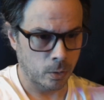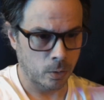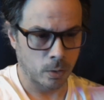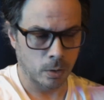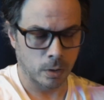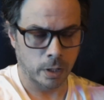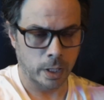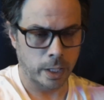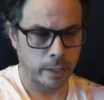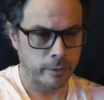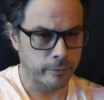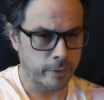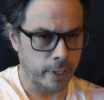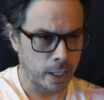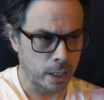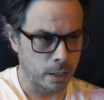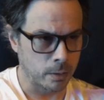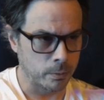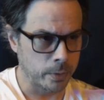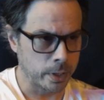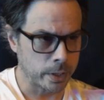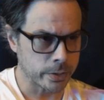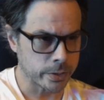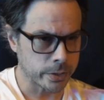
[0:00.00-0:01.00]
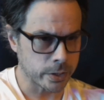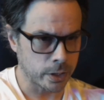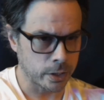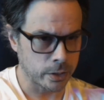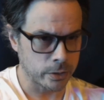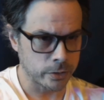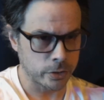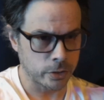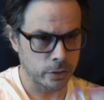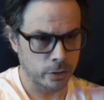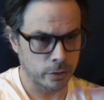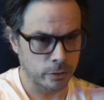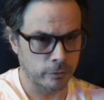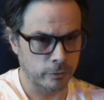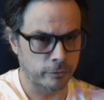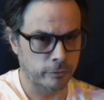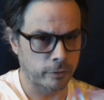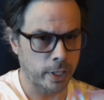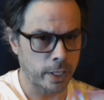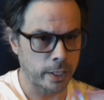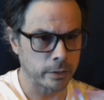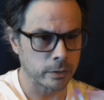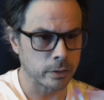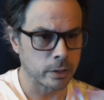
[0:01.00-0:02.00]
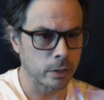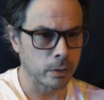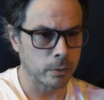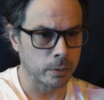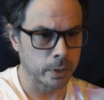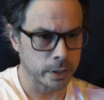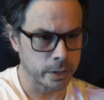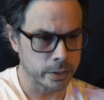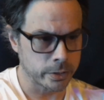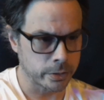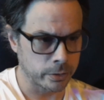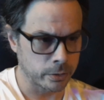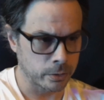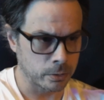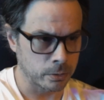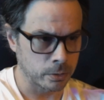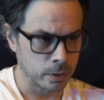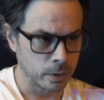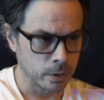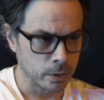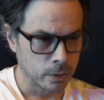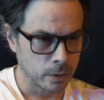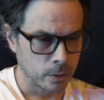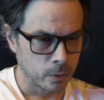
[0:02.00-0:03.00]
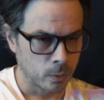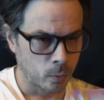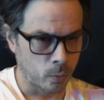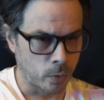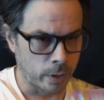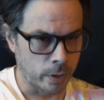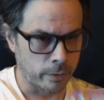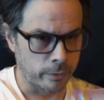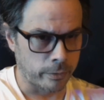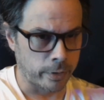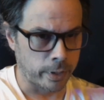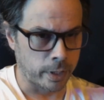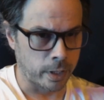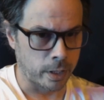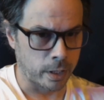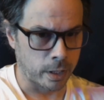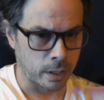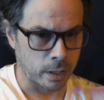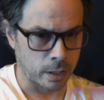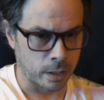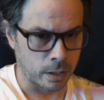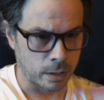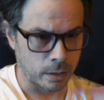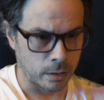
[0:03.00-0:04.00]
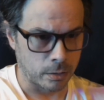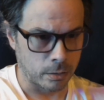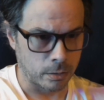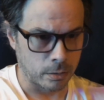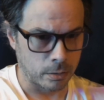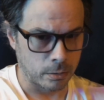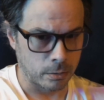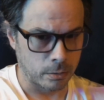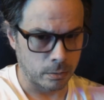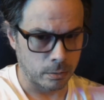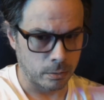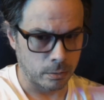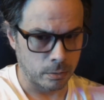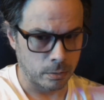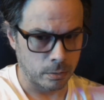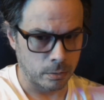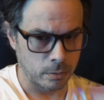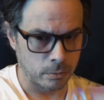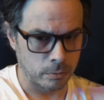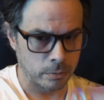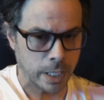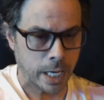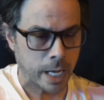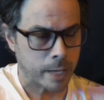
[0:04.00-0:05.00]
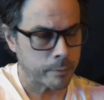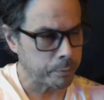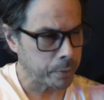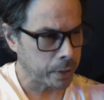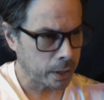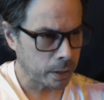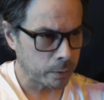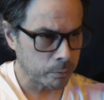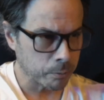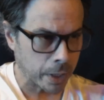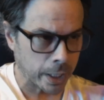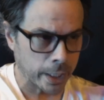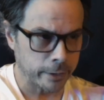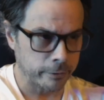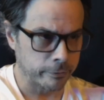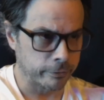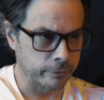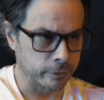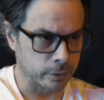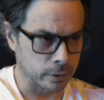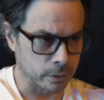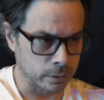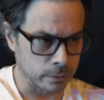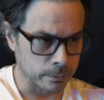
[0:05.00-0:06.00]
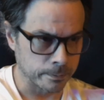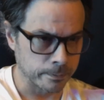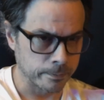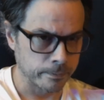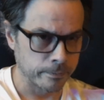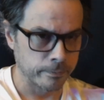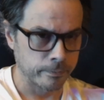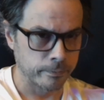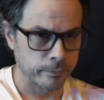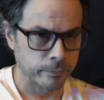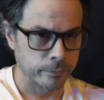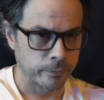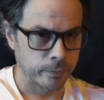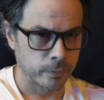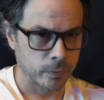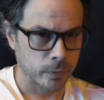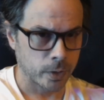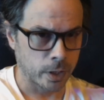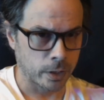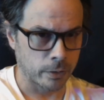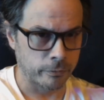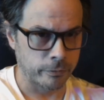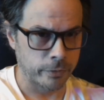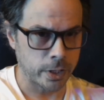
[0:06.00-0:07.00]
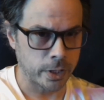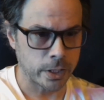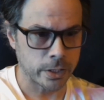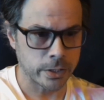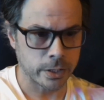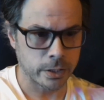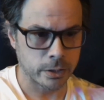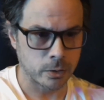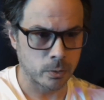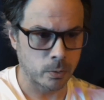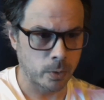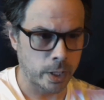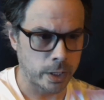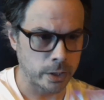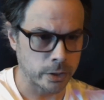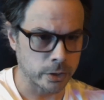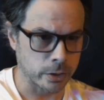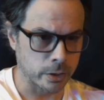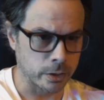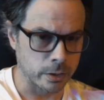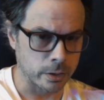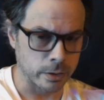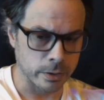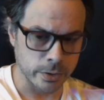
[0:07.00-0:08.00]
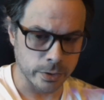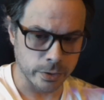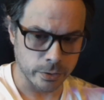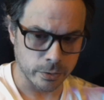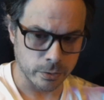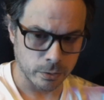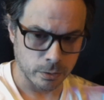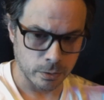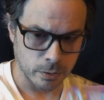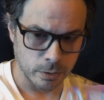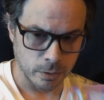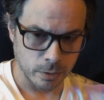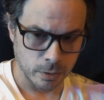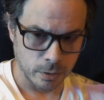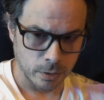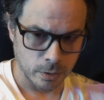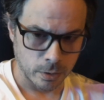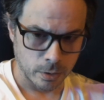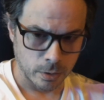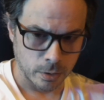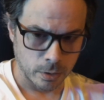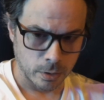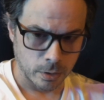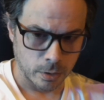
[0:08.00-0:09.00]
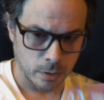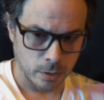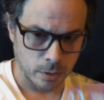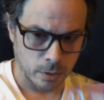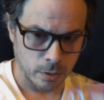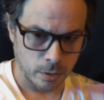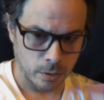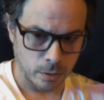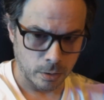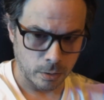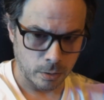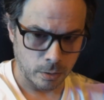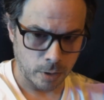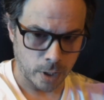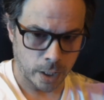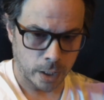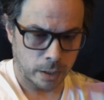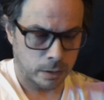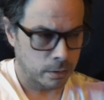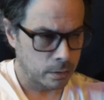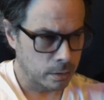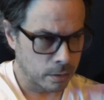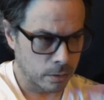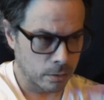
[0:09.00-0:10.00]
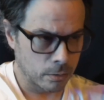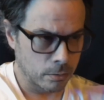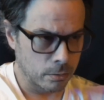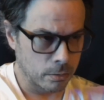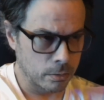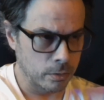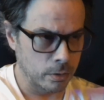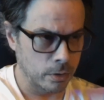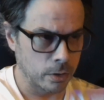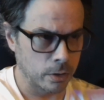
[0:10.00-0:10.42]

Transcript: or environments is your friend going to where they're not being mindful of these situations and,